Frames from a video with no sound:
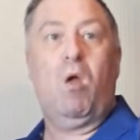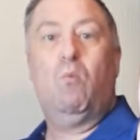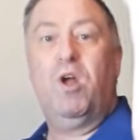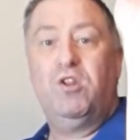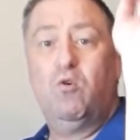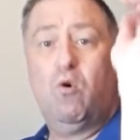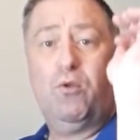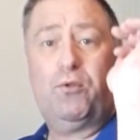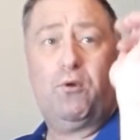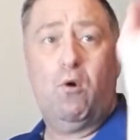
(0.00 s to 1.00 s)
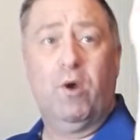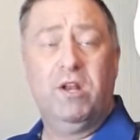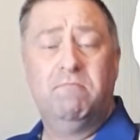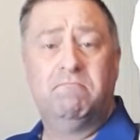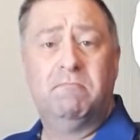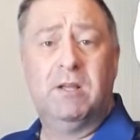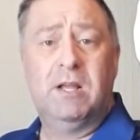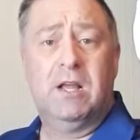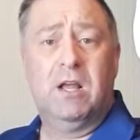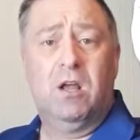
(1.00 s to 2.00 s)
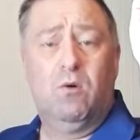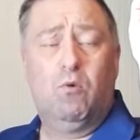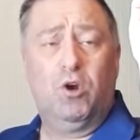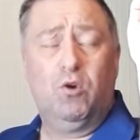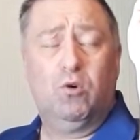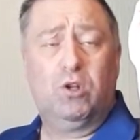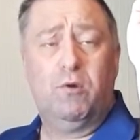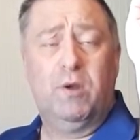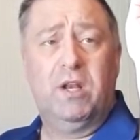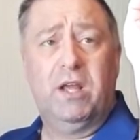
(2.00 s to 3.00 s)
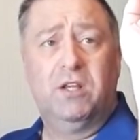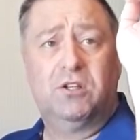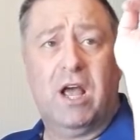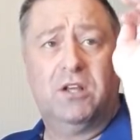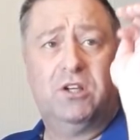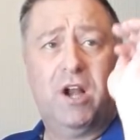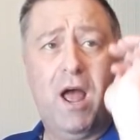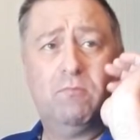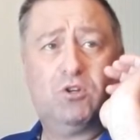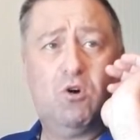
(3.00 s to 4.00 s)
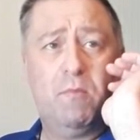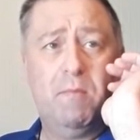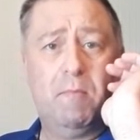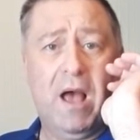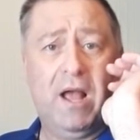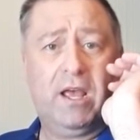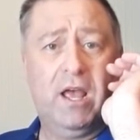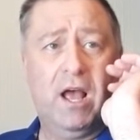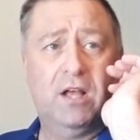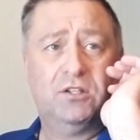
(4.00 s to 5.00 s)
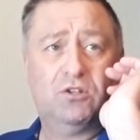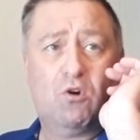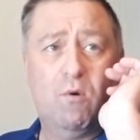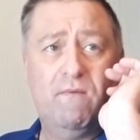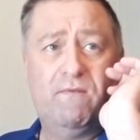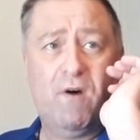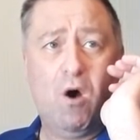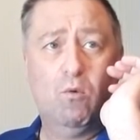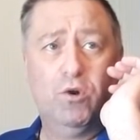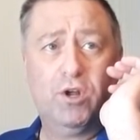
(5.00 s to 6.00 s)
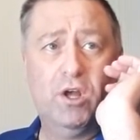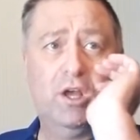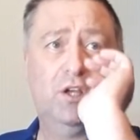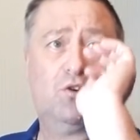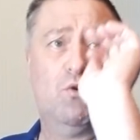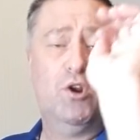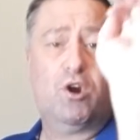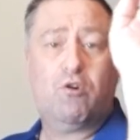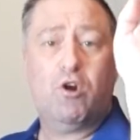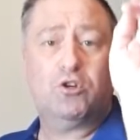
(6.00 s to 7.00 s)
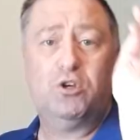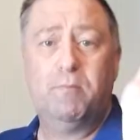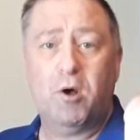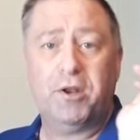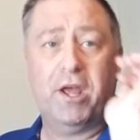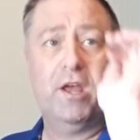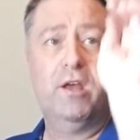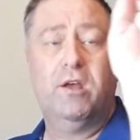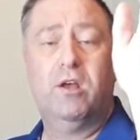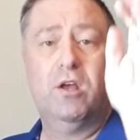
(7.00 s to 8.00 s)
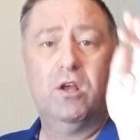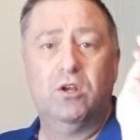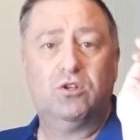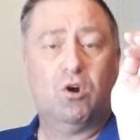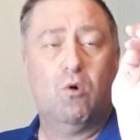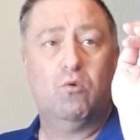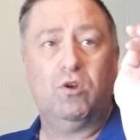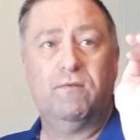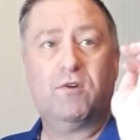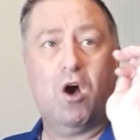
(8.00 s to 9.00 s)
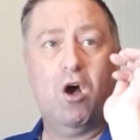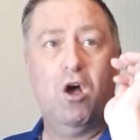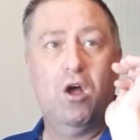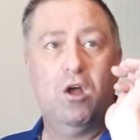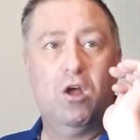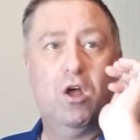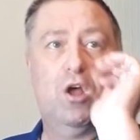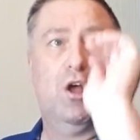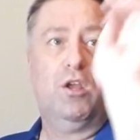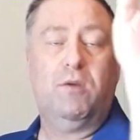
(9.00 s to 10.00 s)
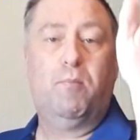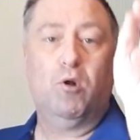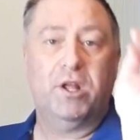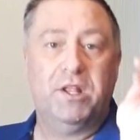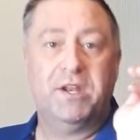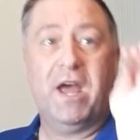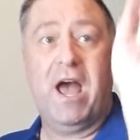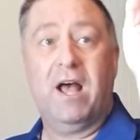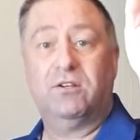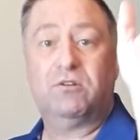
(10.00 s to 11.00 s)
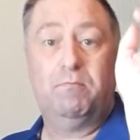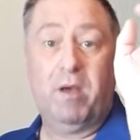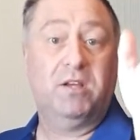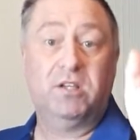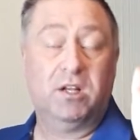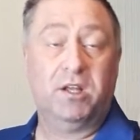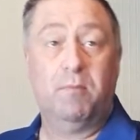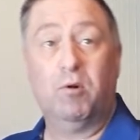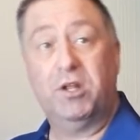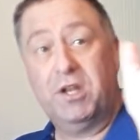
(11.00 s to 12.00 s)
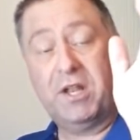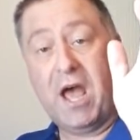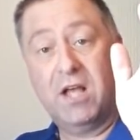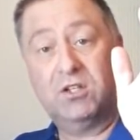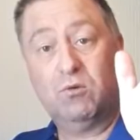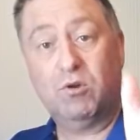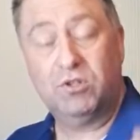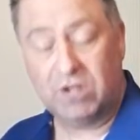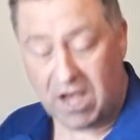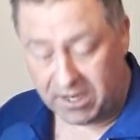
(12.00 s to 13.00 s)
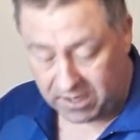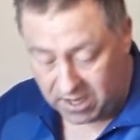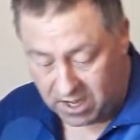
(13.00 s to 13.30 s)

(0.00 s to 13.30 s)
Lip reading: When you're throwing, what you're doing is, as your arm's coming back, as it's going forward, it's going across your body. So you're pulling the darts, basically. You're pulling the darts to one side.